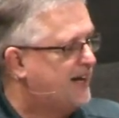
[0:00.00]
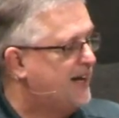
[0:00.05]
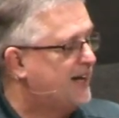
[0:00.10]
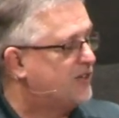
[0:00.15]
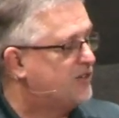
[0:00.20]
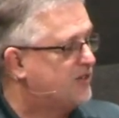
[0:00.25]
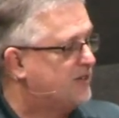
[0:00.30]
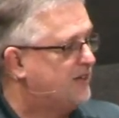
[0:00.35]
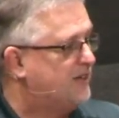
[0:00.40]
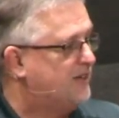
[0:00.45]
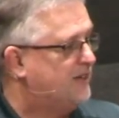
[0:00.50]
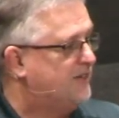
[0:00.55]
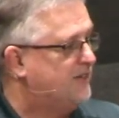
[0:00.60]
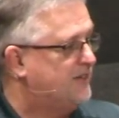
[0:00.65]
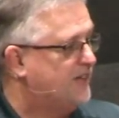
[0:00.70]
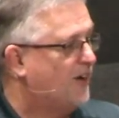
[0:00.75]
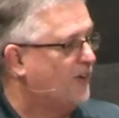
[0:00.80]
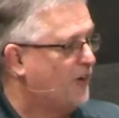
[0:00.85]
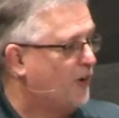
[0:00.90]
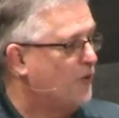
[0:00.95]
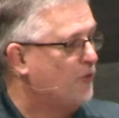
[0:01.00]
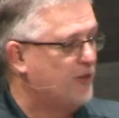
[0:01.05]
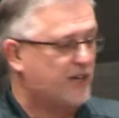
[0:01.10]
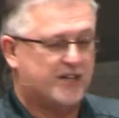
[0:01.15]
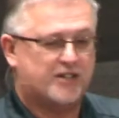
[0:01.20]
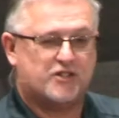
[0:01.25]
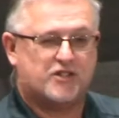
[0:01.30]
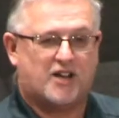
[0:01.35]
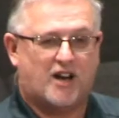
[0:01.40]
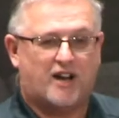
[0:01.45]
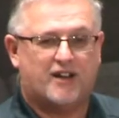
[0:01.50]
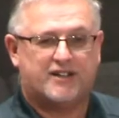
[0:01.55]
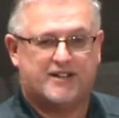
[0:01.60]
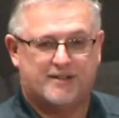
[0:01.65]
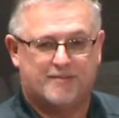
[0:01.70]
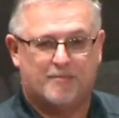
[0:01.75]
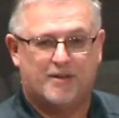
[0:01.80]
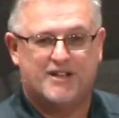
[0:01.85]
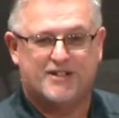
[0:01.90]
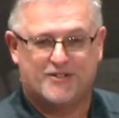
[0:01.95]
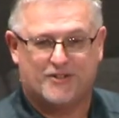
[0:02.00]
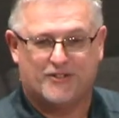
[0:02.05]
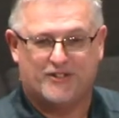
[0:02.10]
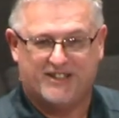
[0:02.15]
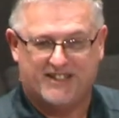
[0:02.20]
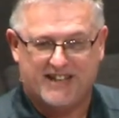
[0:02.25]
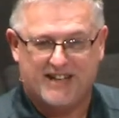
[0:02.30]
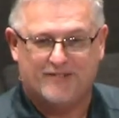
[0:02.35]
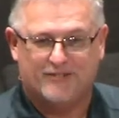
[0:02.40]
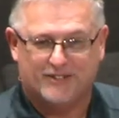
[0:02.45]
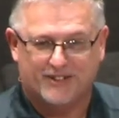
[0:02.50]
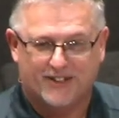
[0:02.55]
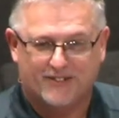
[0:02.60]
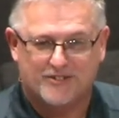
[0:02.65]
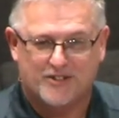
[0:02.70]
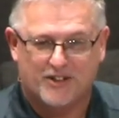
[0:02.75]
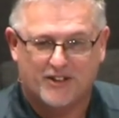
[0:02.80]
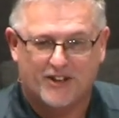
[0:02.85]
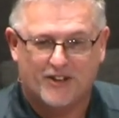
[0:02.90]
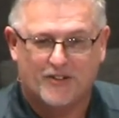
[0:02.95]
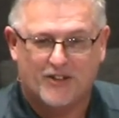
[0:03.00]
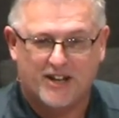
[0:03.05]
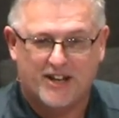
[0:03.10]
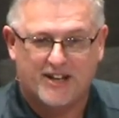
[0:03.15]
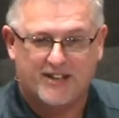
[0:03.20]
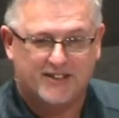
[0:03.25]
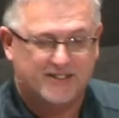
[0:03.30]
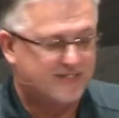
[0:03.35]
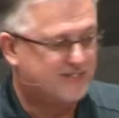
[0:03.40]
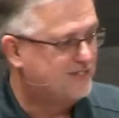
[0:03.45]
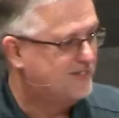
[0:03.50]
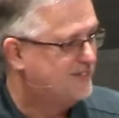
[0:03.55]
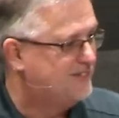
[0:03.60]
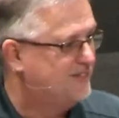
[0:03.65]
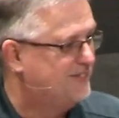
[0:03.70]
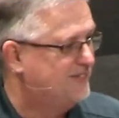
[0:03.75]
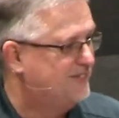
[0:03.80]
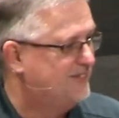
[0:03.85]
But guess, y'all know this God can muzzle the devil. Don't you know that?